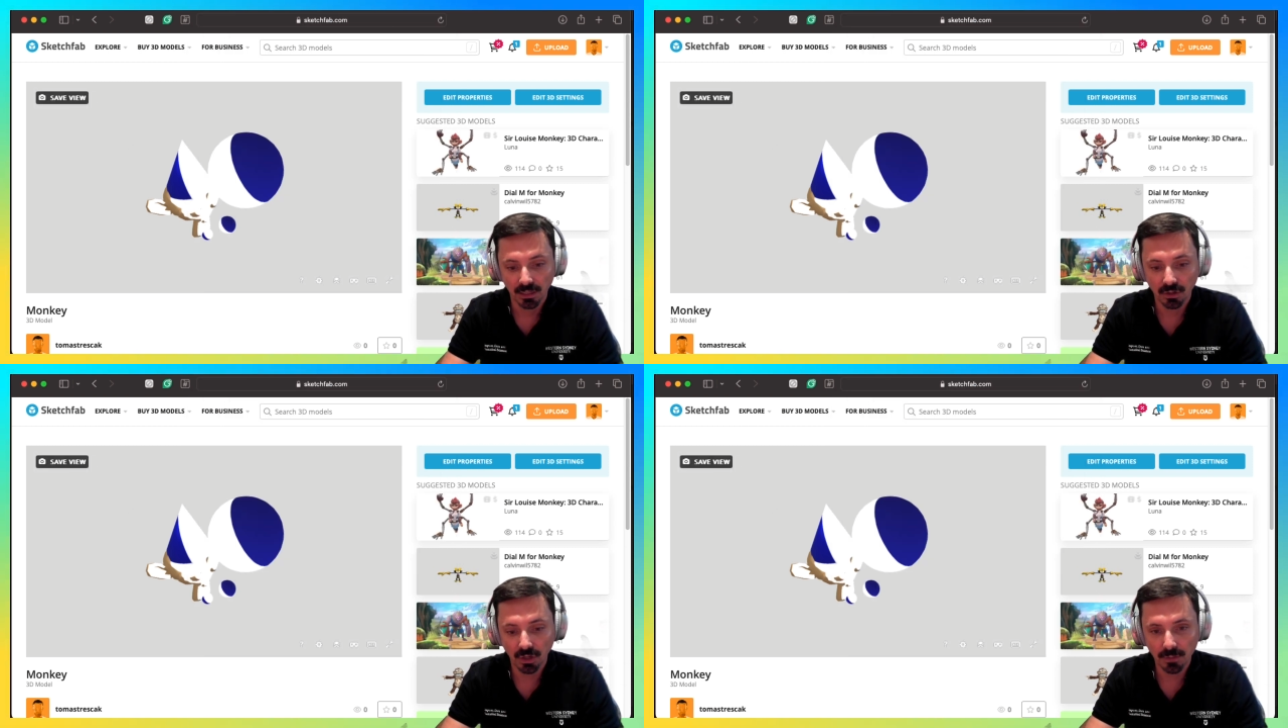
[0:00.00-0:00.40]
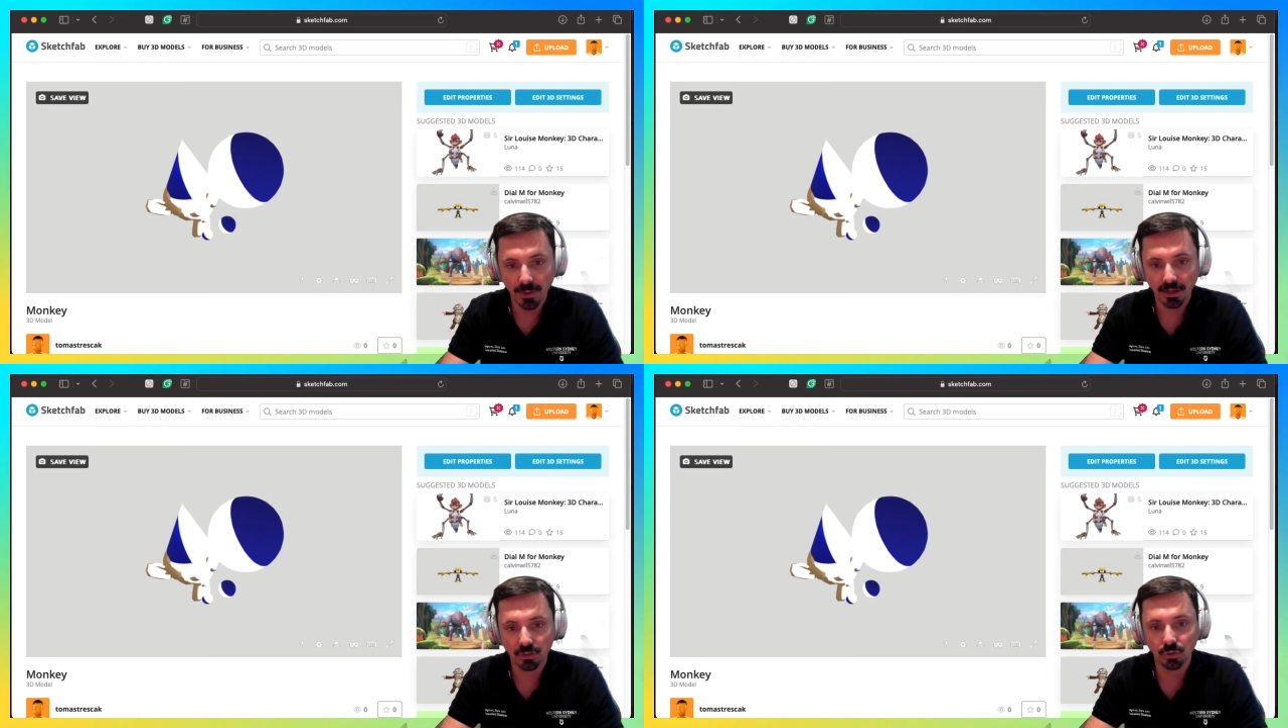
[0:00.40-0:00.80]
Going
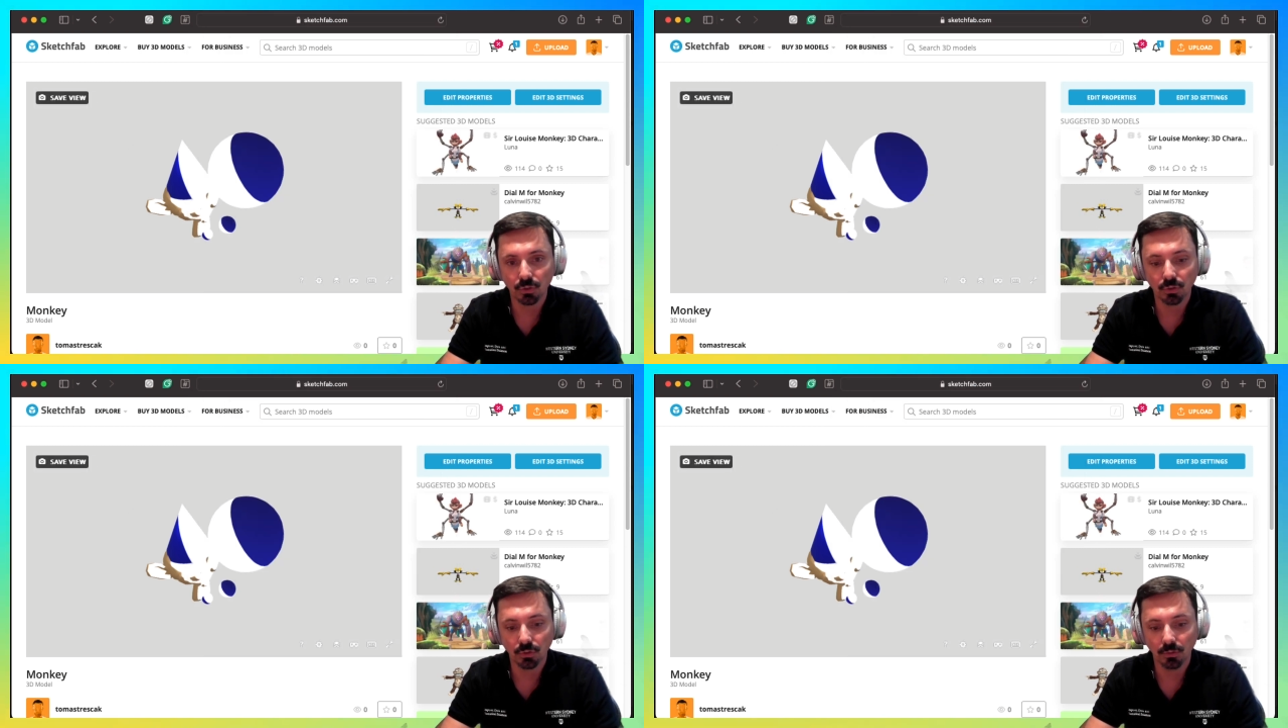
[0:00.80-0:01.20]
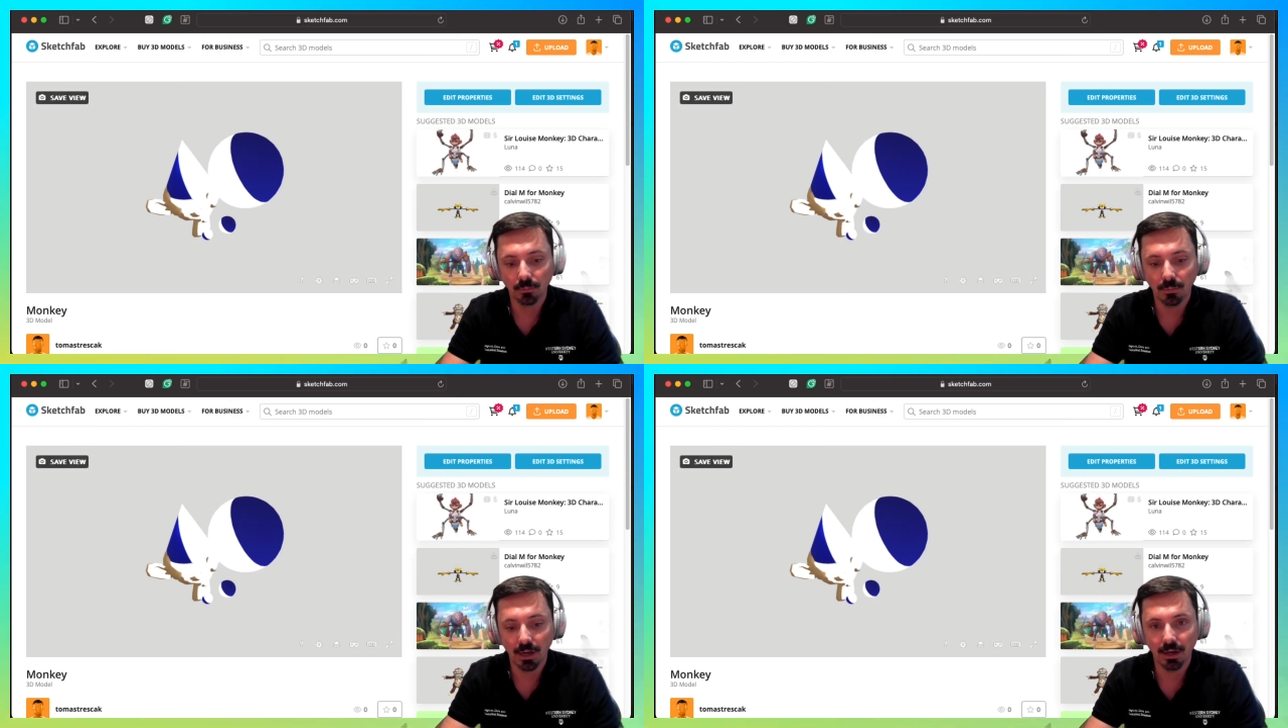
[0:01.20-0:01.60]
back to
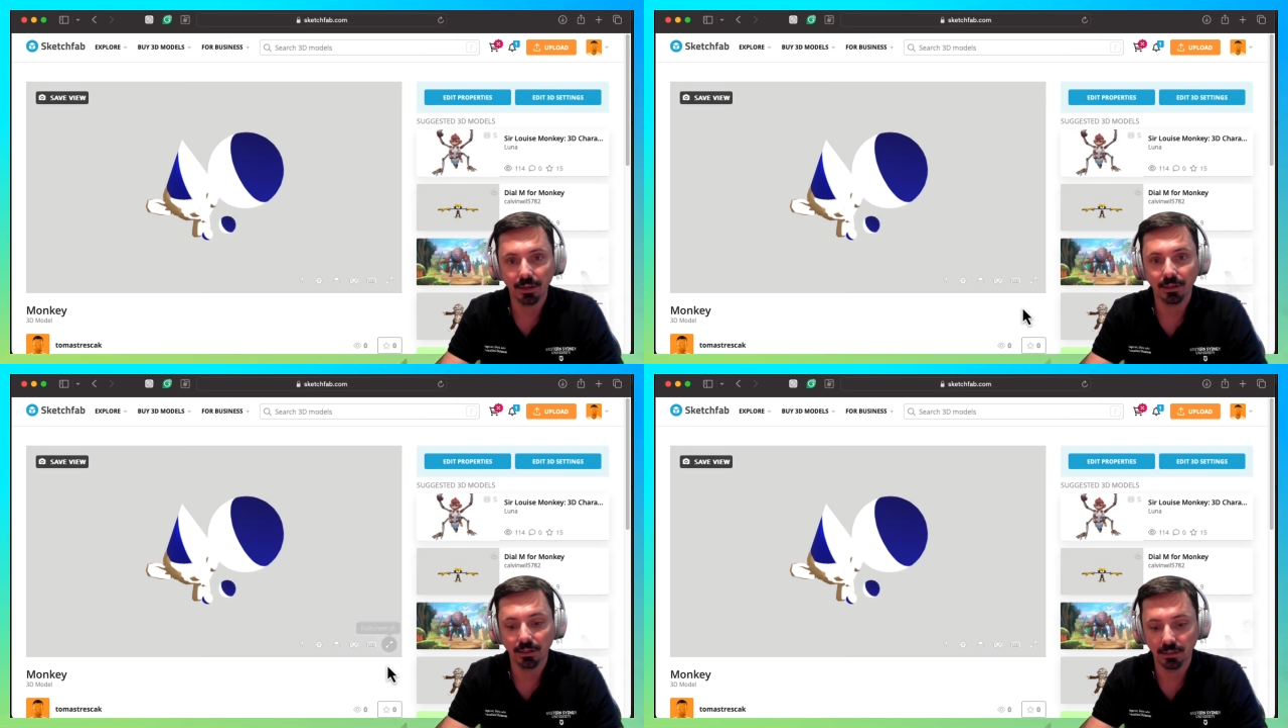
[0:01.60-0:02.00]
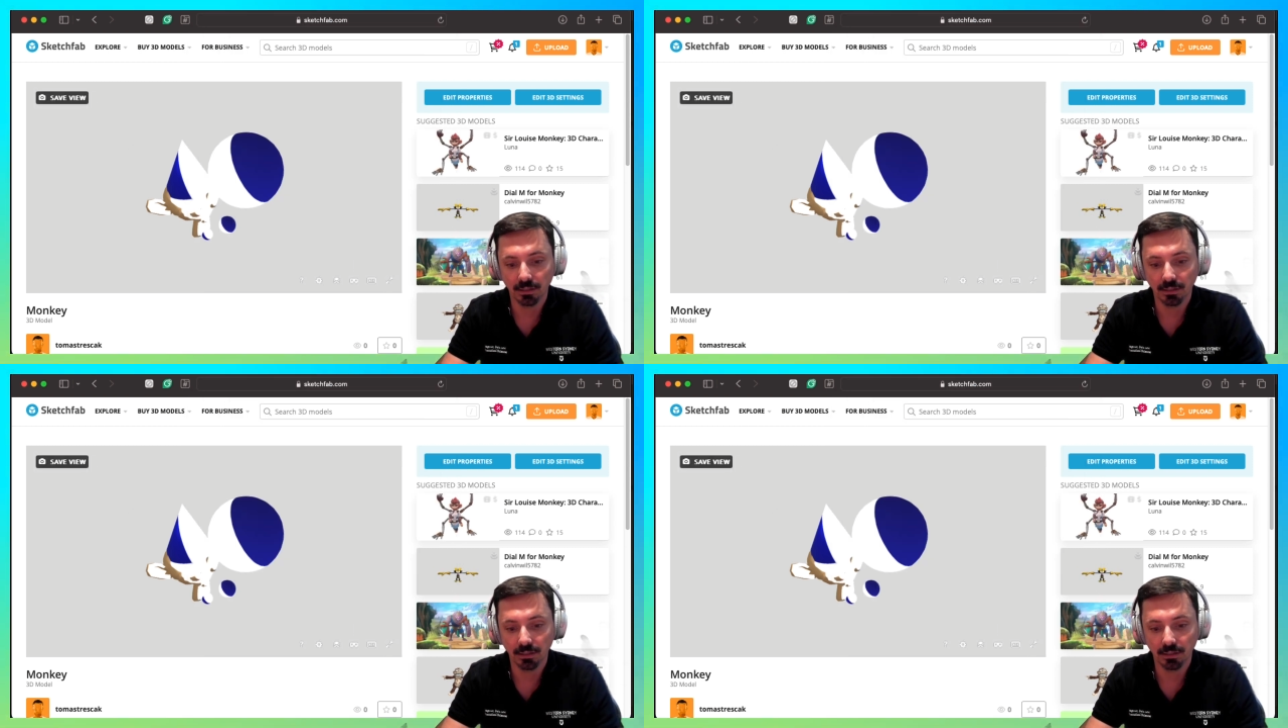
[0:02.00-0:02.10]
my